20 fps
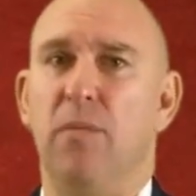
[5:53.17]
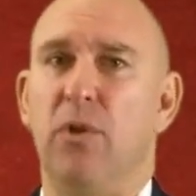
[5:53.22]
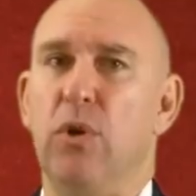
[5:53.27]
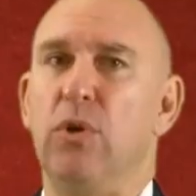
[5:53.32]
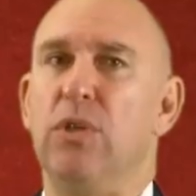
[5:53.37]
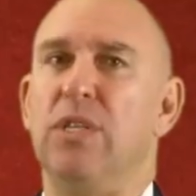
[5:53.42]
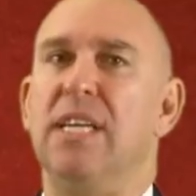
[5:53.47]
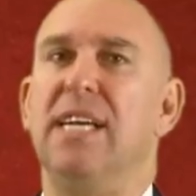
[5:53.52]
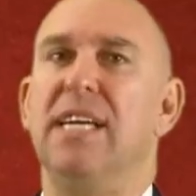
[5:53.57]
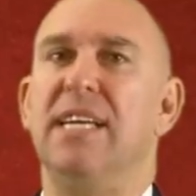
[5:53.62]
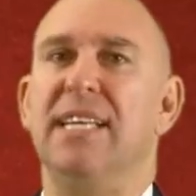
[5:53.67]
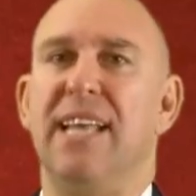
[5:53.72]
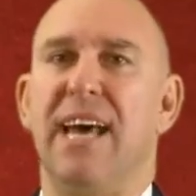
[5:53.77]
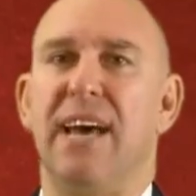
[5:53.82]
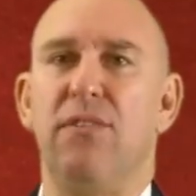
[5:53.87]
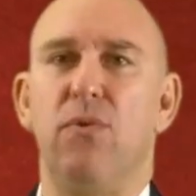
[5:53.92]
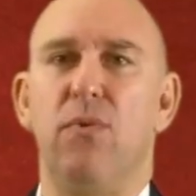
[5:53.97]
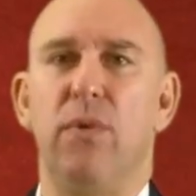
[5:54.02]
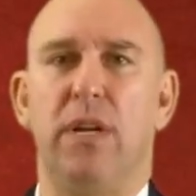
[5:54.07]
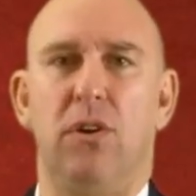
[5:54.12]
Using
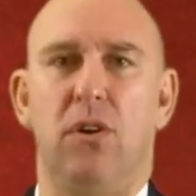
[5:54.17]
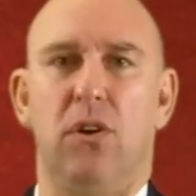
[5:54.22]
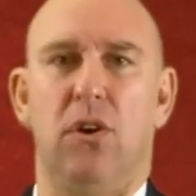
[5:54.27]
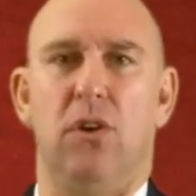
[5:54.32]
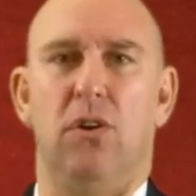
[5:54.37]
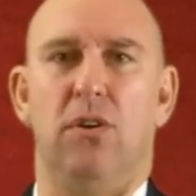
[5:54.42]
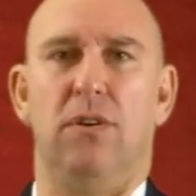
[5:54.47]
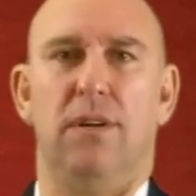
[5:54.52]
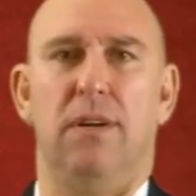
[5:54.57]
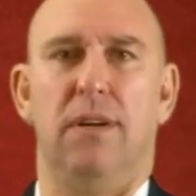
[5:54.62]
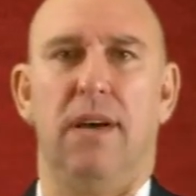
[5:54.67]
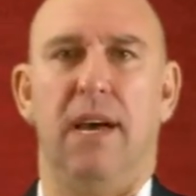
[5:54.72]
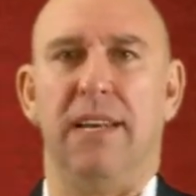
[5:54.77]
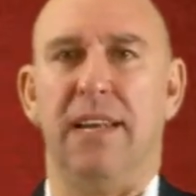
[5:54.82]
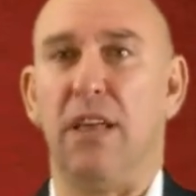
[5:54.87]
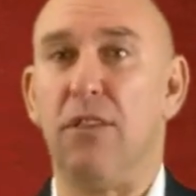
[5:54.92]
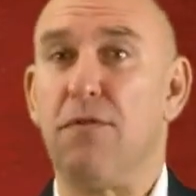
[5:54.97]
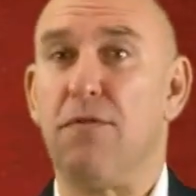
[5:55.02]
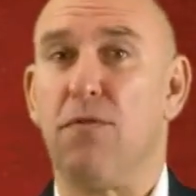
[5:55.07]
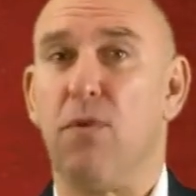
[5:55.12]

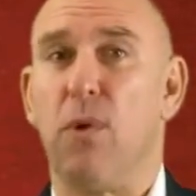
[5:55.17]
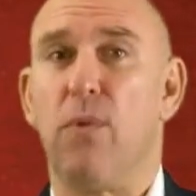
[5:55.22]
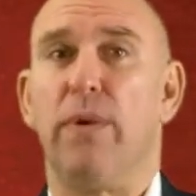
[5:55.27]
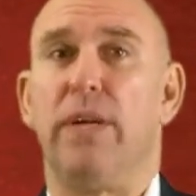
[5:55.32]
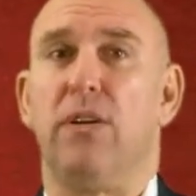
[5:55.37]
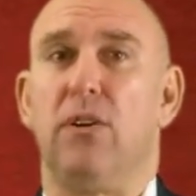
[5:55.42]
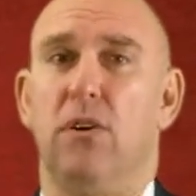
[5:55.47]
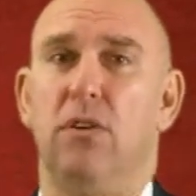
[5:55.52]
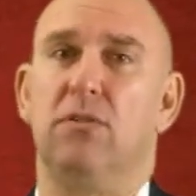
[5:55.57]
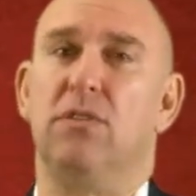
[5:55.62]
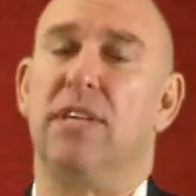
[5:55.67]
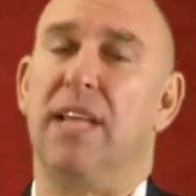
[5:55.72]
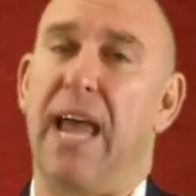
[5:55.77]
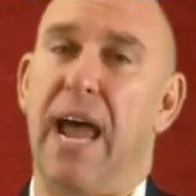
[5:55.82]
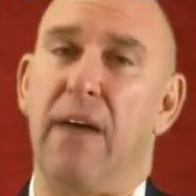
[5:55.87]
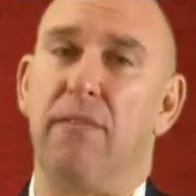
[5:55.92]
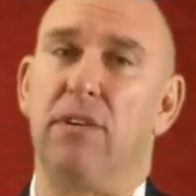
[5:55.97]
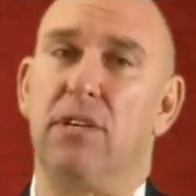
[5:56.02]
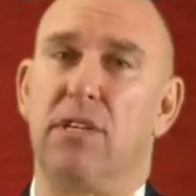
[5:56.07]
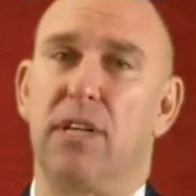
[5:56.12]
another 4 returns that
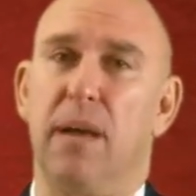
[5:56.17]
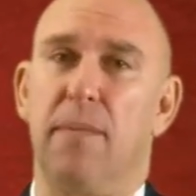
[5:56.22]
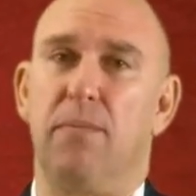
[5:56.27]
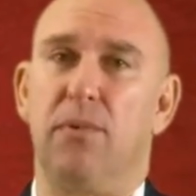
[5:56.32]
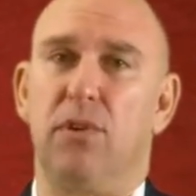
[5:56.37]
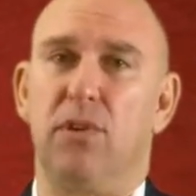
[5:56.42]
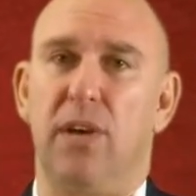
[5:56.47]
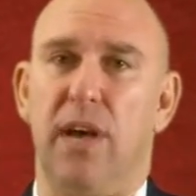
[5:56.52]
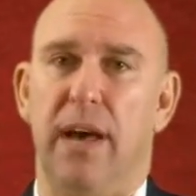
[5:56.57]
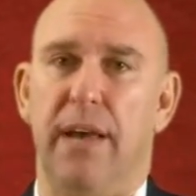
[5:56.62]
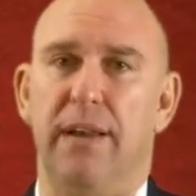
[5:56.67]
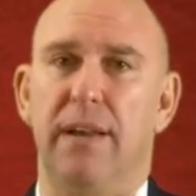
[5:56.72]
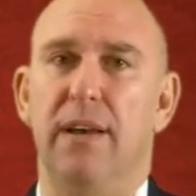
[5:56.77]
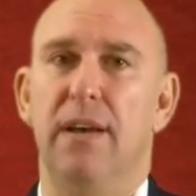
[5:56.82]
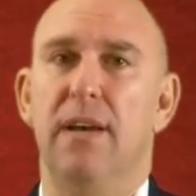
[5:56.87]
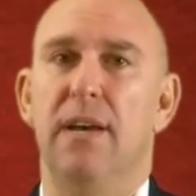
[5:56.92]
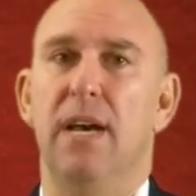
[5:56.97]
average 10%,